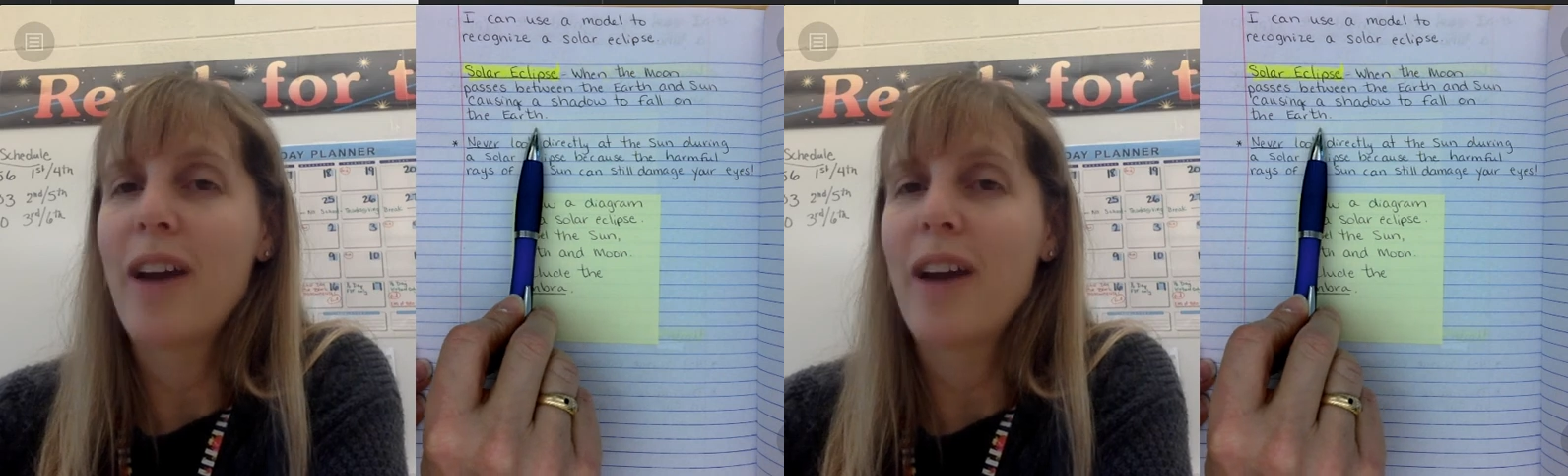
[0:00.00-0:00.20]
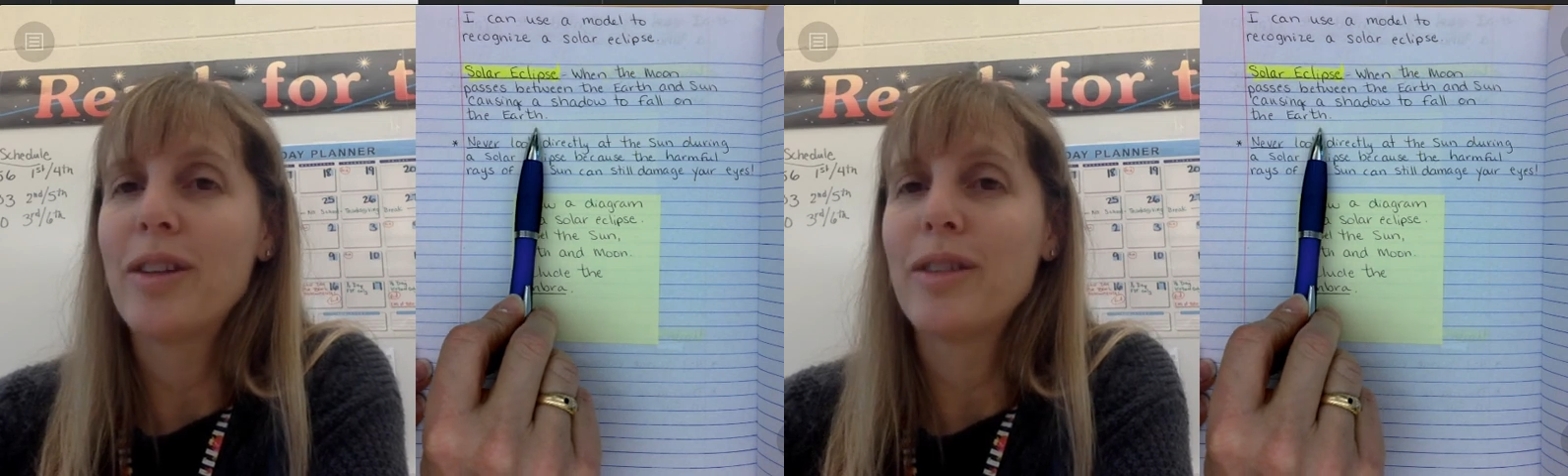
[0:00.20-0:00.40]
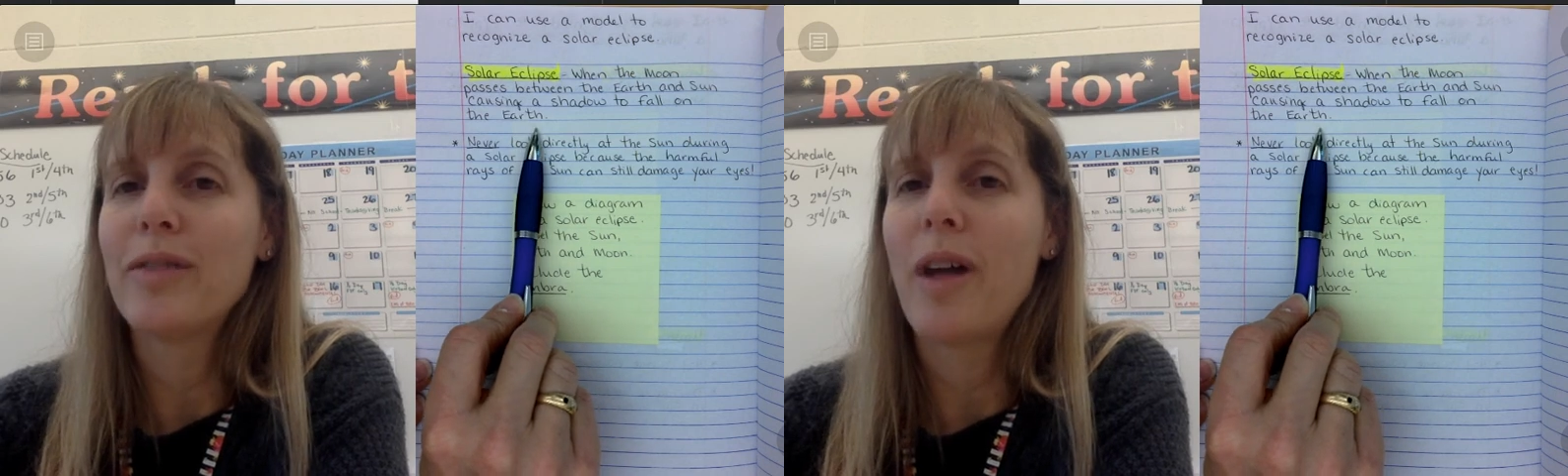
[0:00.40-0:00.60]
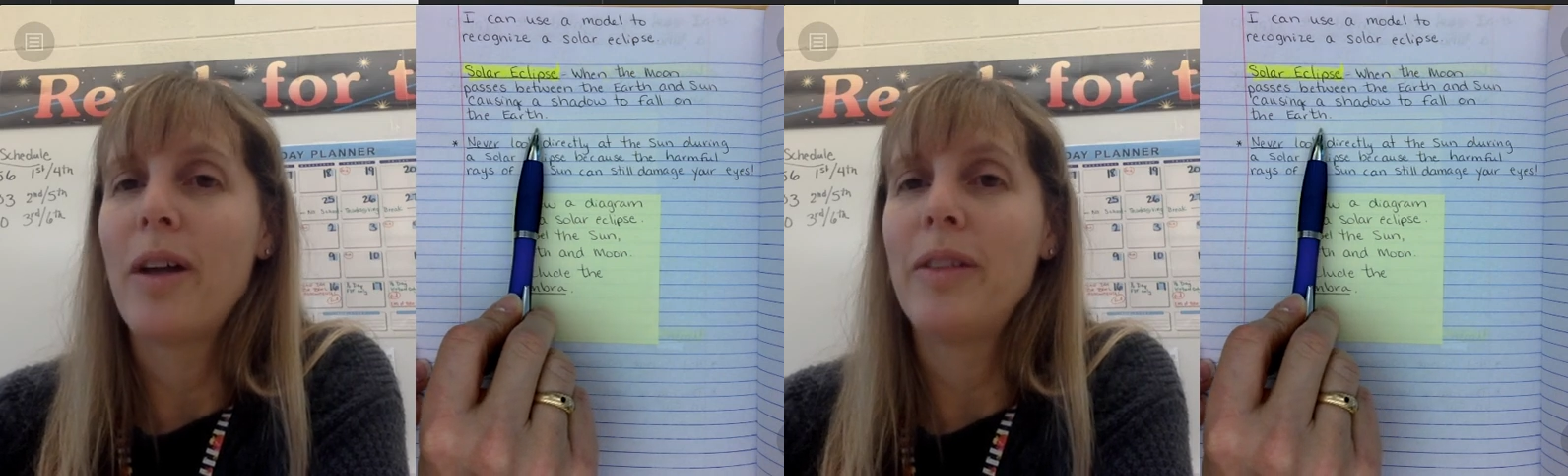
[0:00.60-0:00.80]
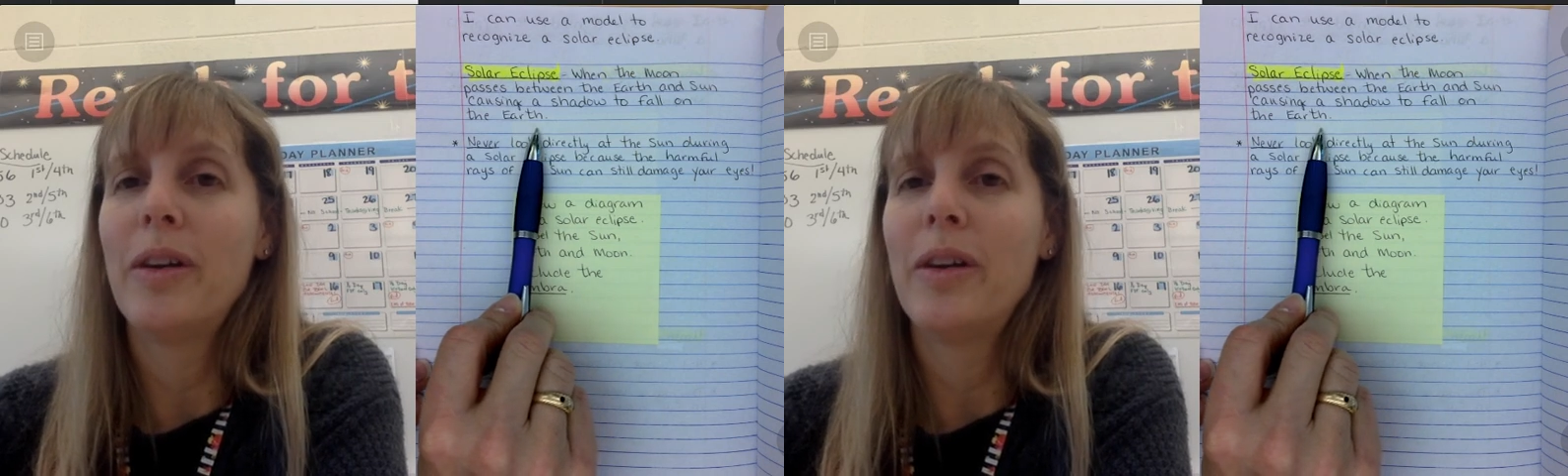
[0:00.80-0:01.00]
to fall on the
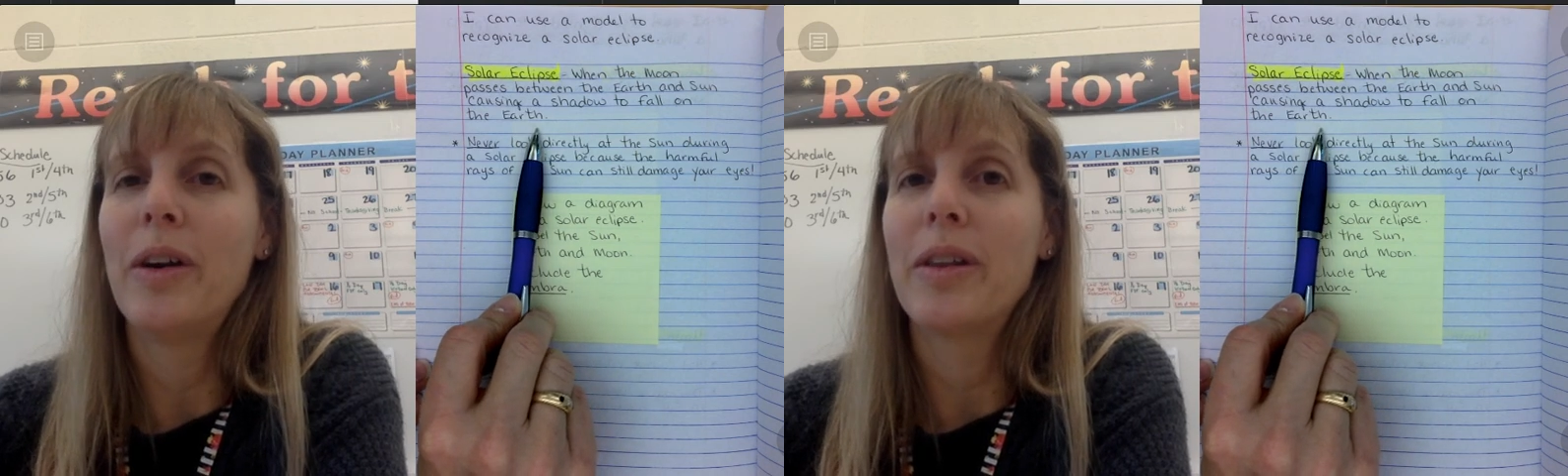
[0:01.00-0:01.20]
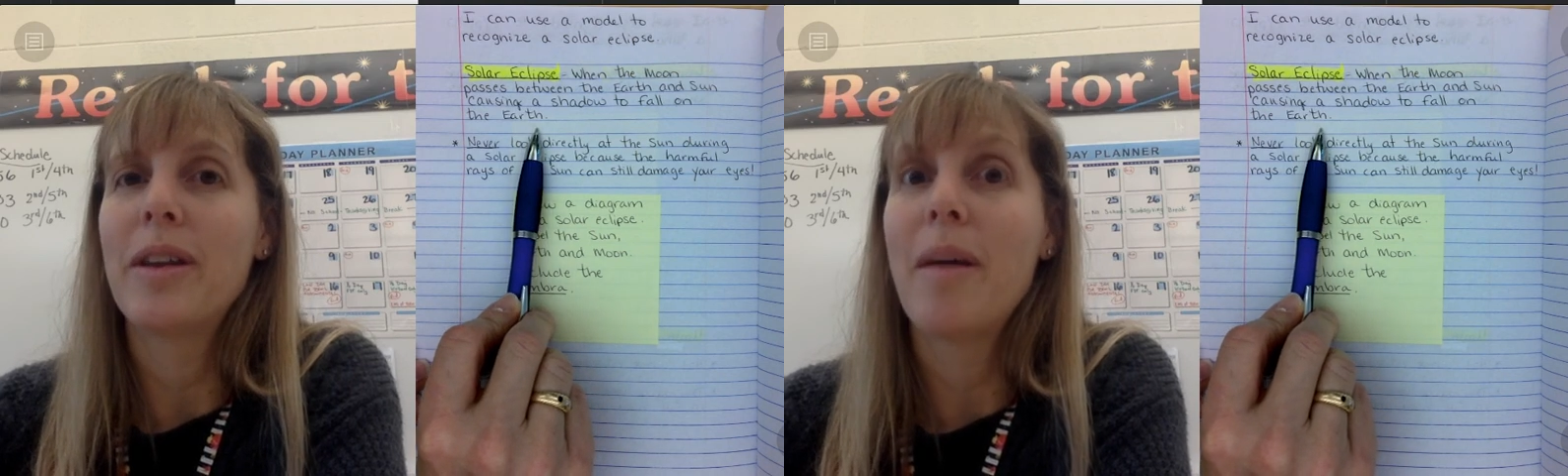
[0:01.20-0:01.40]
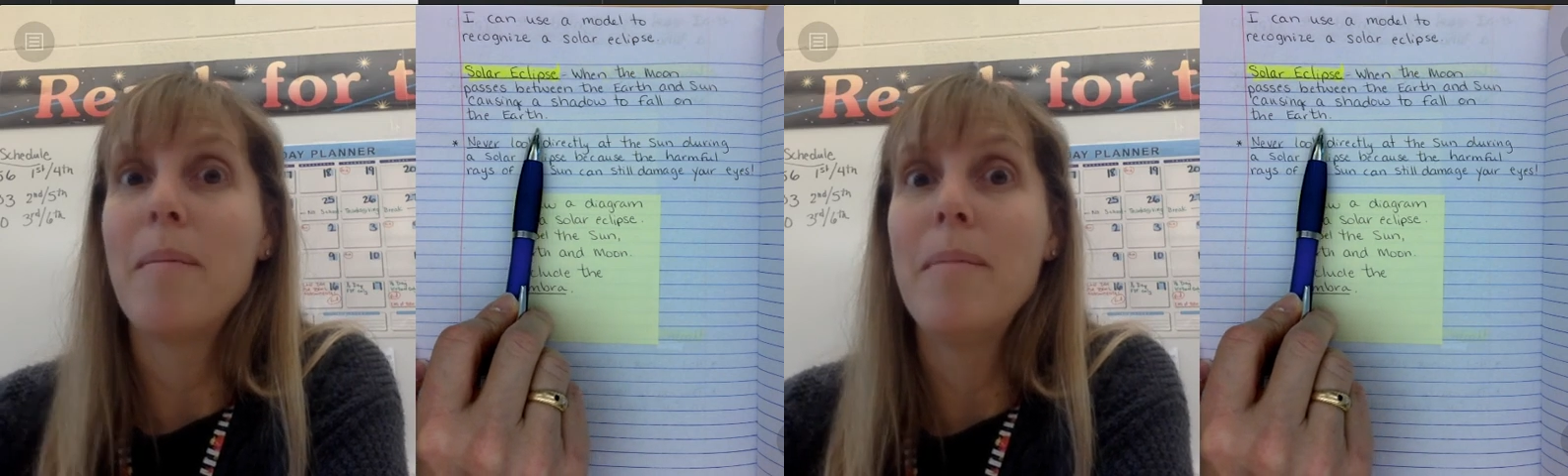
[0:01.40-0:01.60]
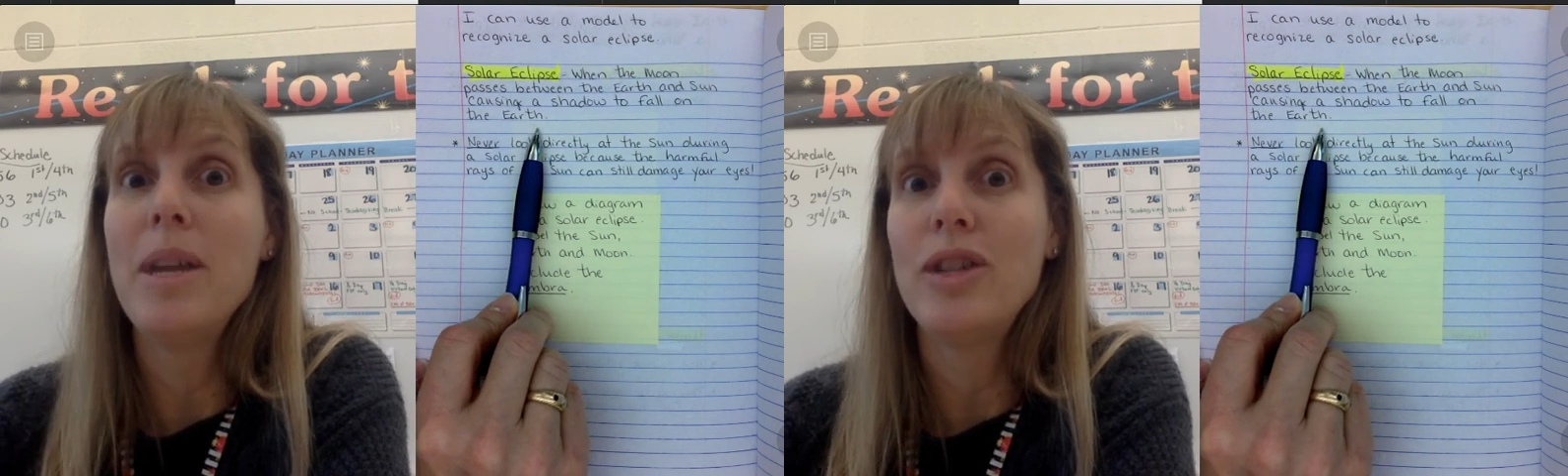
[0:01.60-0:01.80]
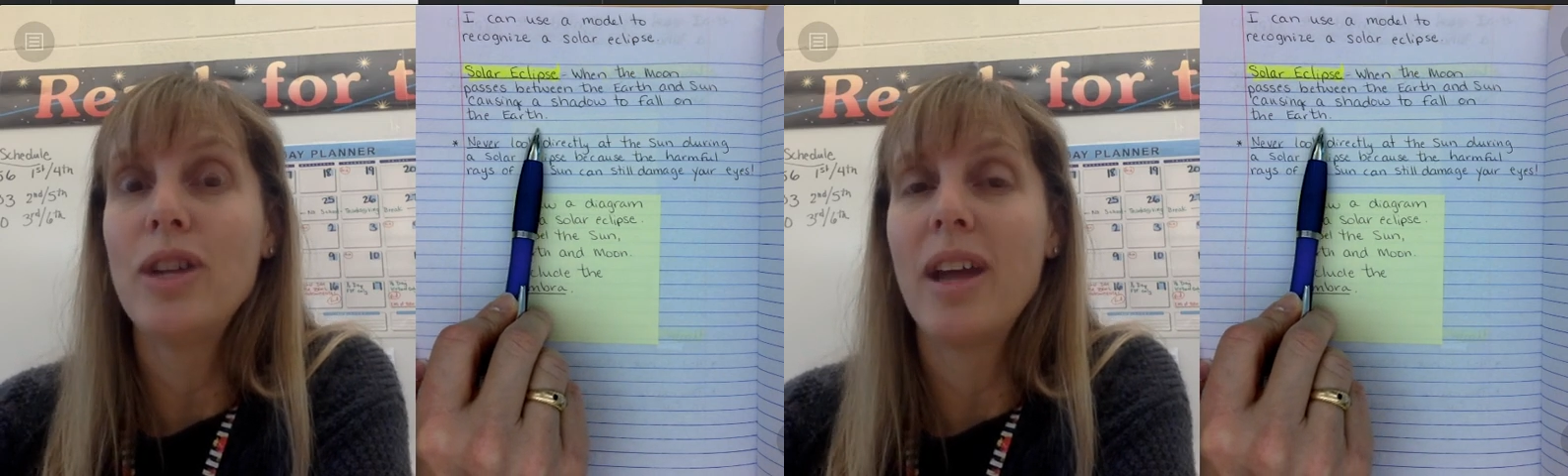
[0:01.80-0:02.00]
earth. Now,
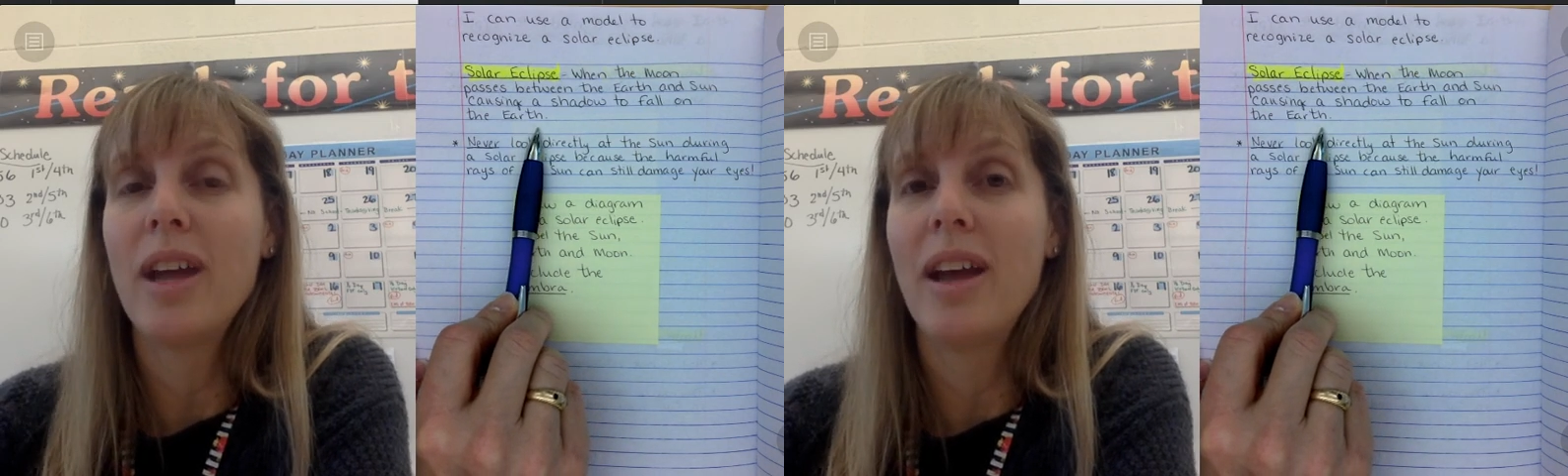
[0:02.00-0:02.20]
Michigan,